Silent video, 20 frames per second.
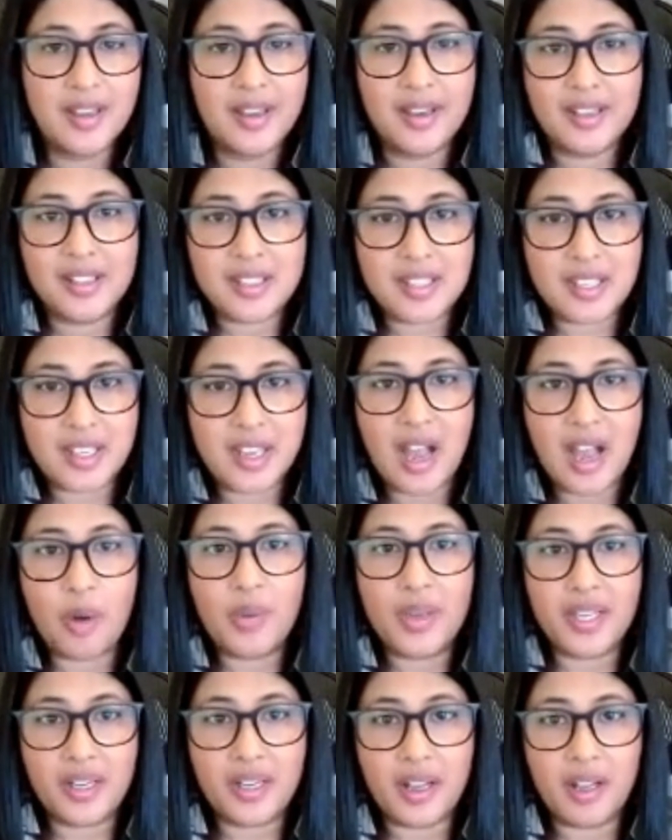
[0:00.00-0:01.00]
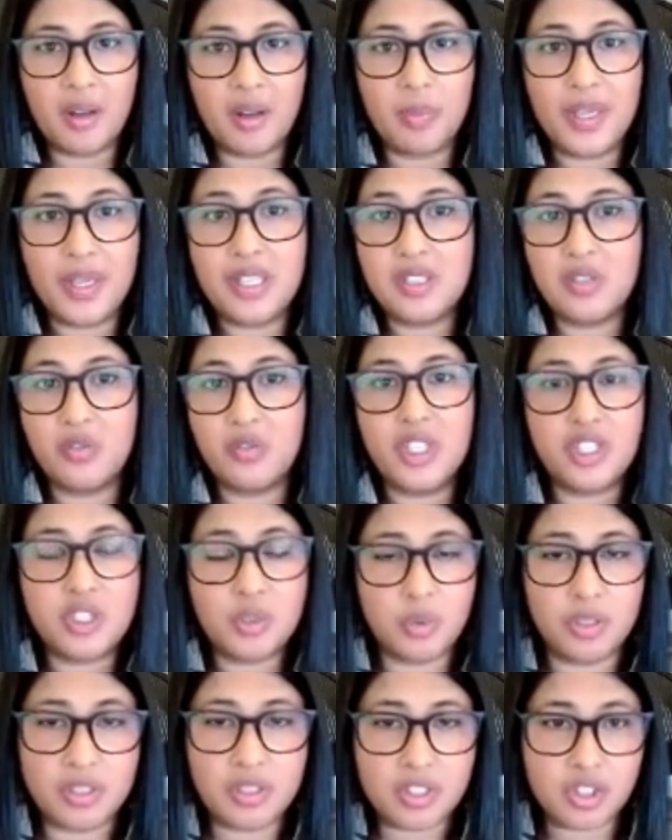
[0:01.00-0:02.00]
and see how we can help
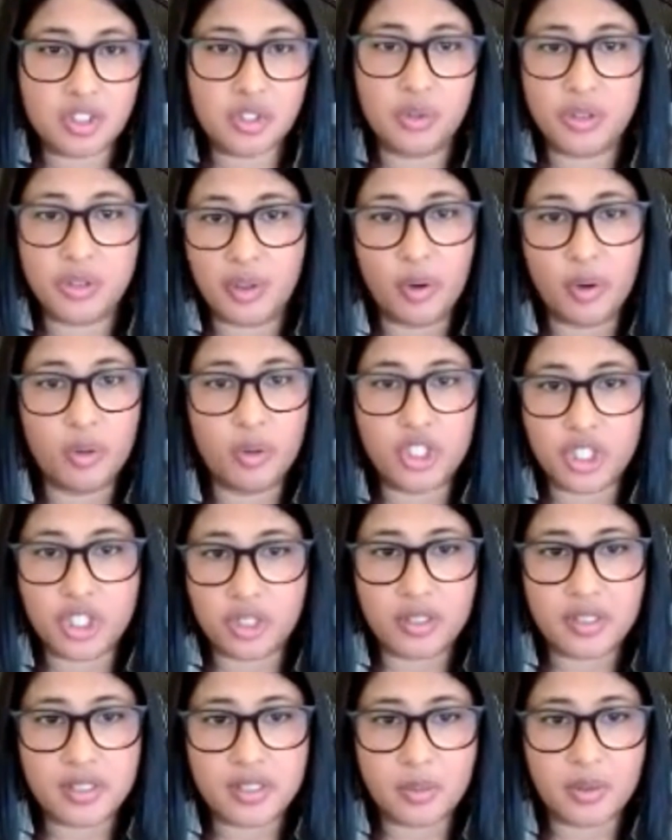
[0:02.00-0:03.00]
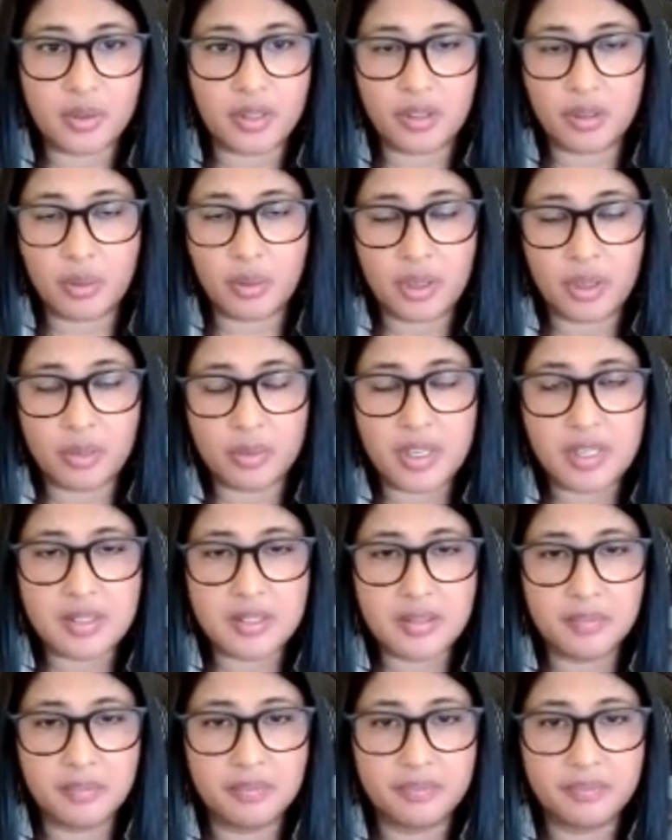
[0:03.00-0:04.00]
individuals through their own journeys within the workplace.